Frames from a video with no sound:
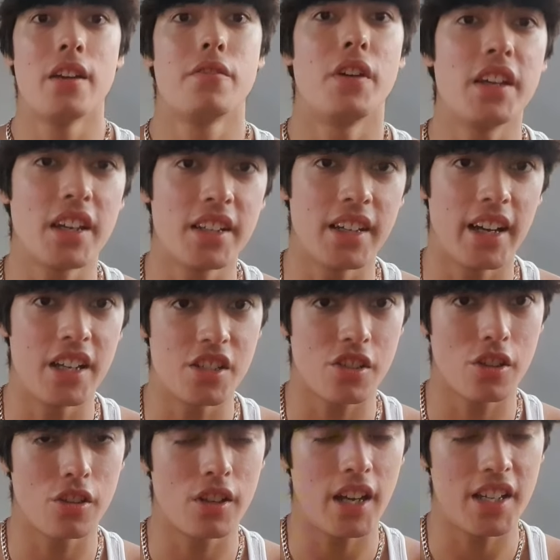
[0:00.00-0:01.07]
thinking that
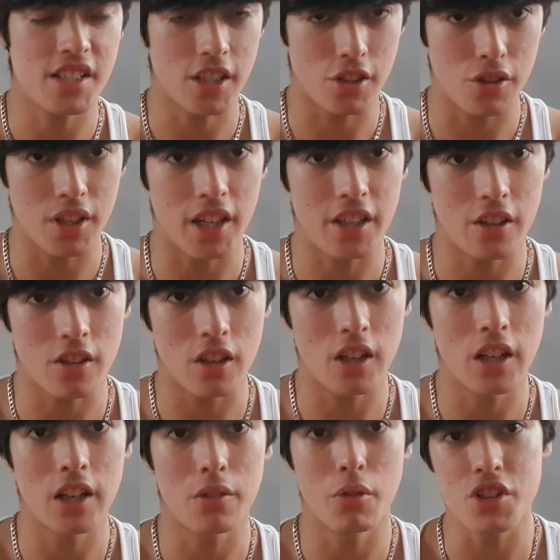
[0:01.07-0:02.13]
it's a good idea,
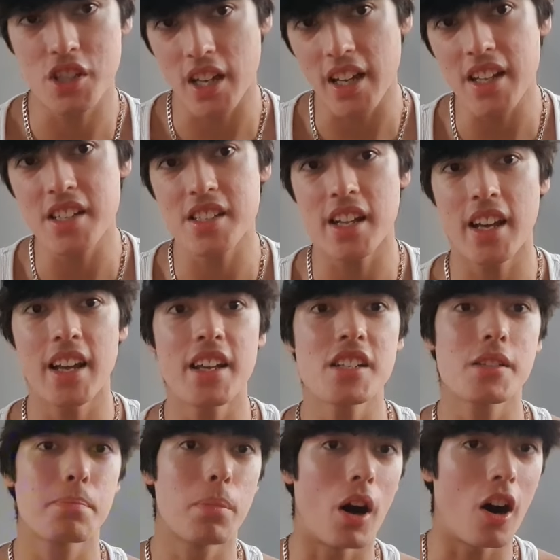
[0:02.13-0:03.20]
which it
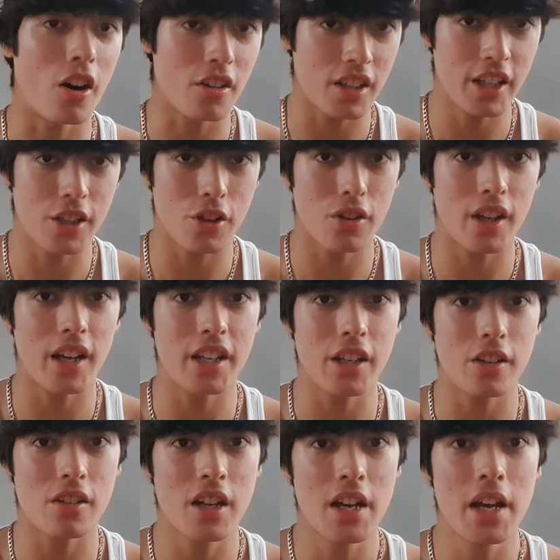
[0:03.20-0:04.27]
is partly a good
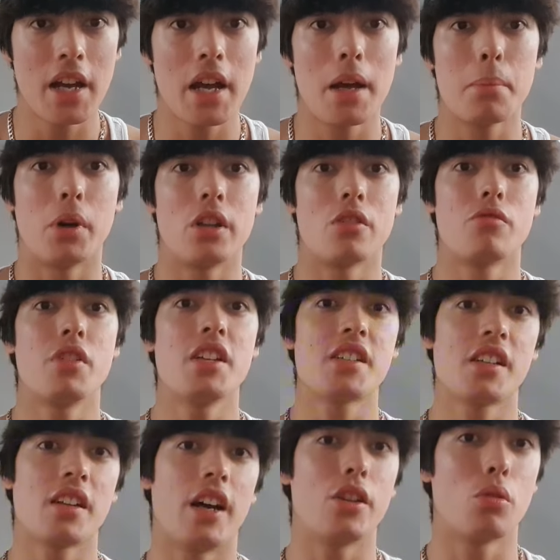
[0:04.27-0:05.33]
idea, But the
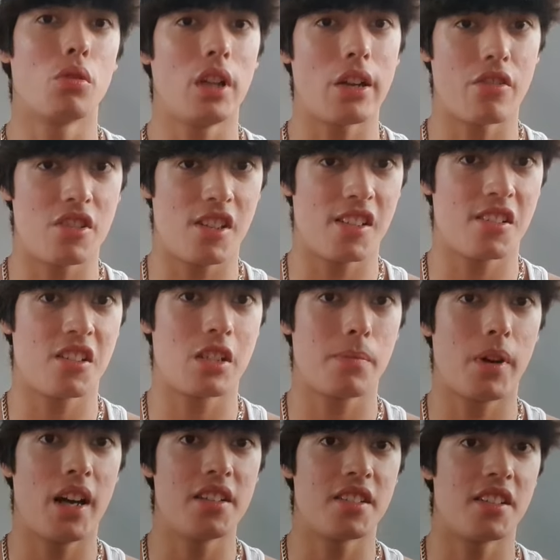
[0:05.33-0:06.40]
reason I don't like resistance
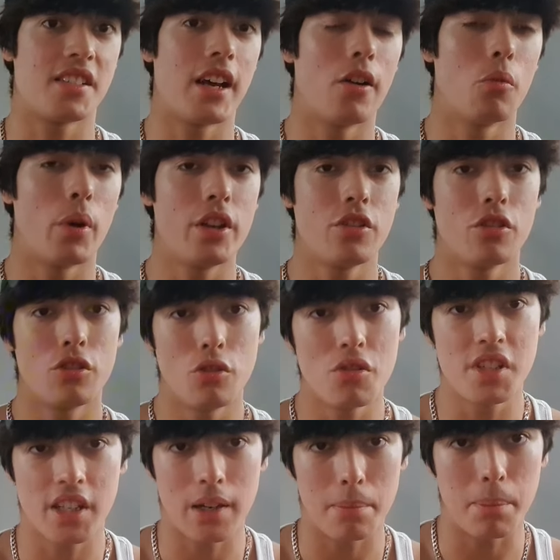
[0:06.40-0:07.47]
bands is that when you're
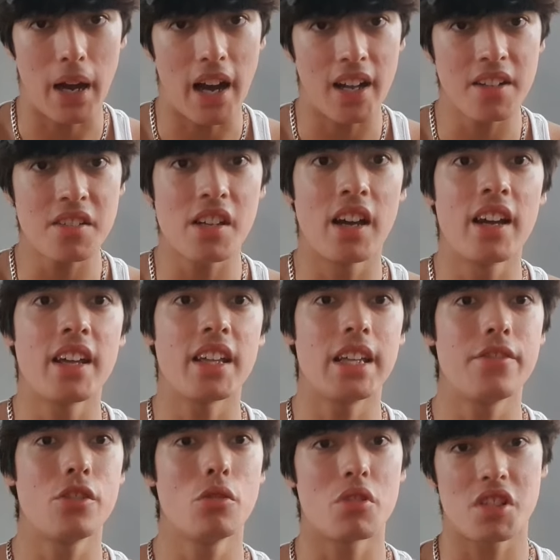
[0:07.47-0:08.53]
using a band,
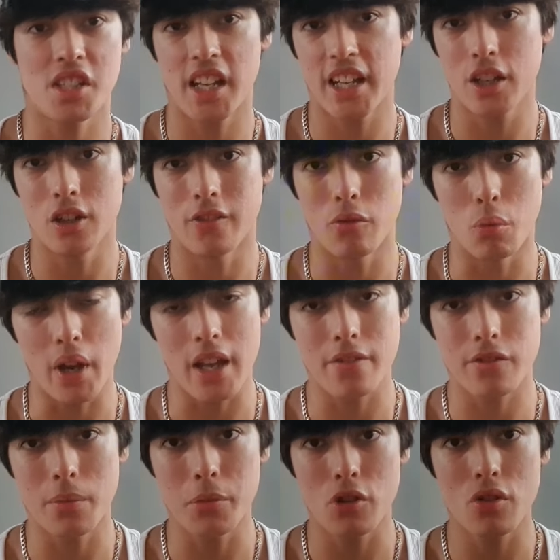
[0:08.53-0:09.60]
even though it's taking off weight
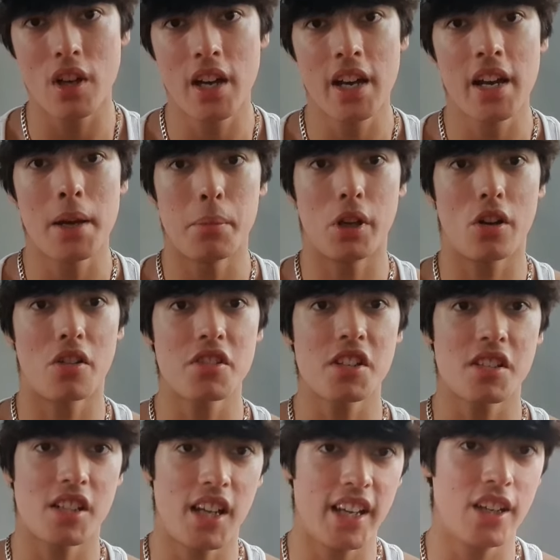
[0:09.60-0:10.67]
from you, because it's
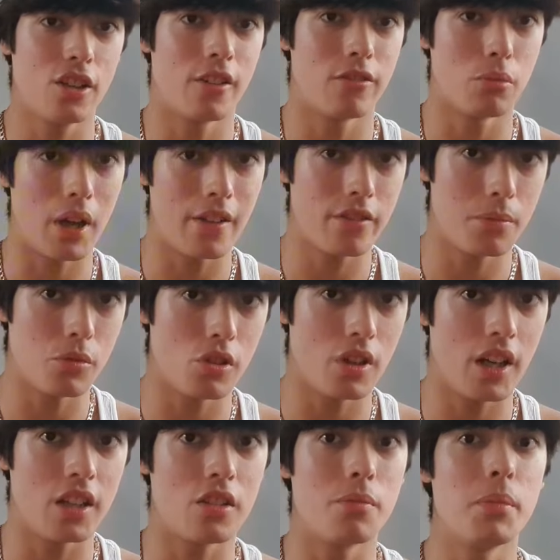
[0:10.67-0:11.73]
taking off weight from you,
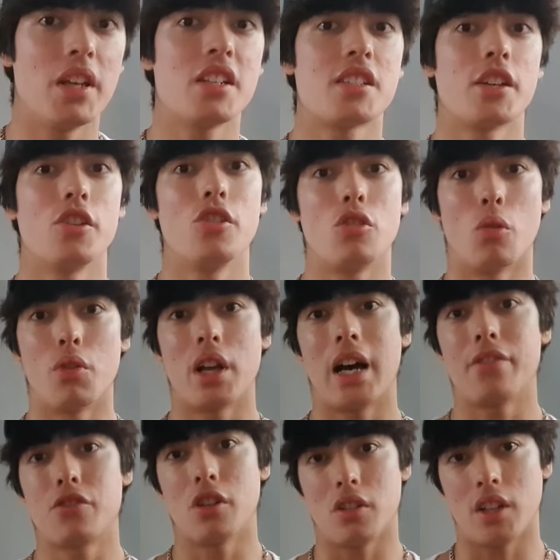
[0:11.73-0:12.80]
it means that you don't
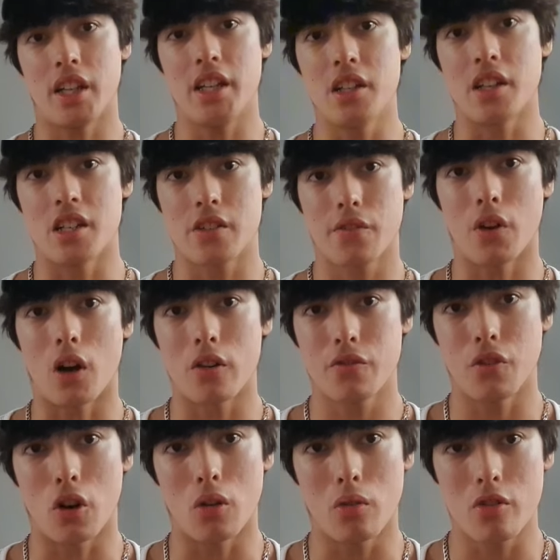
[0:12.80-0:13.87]
have to lean as far
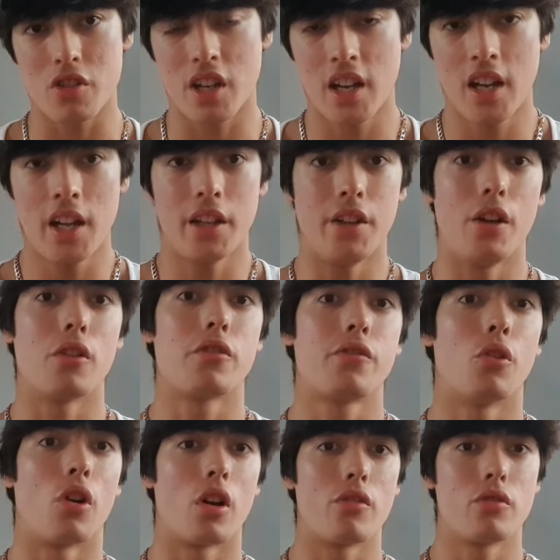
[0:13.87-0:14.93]
forward,
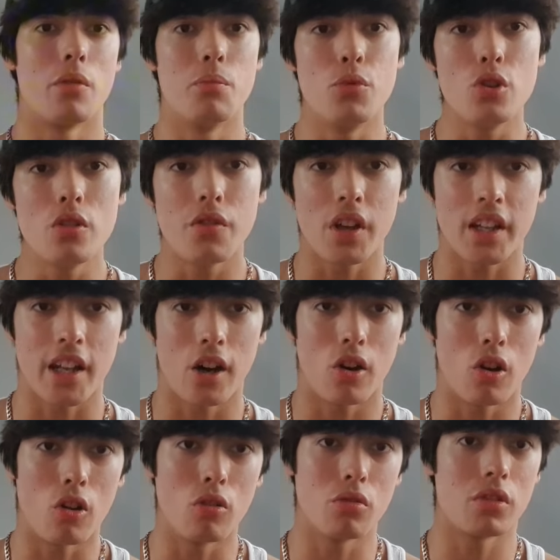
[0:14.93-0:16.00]
therefore removing that
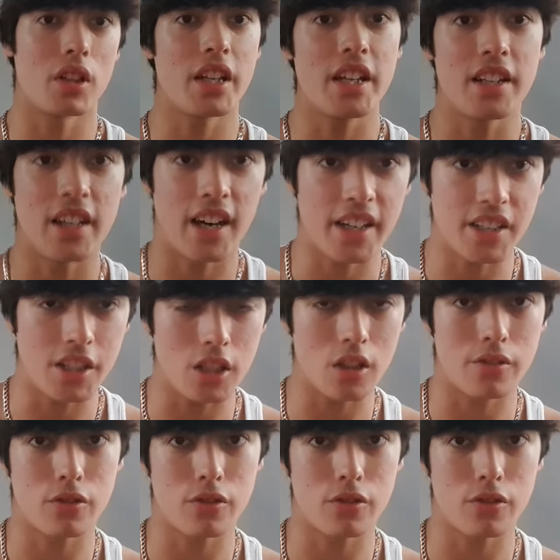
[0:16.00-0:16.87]
whole lean idea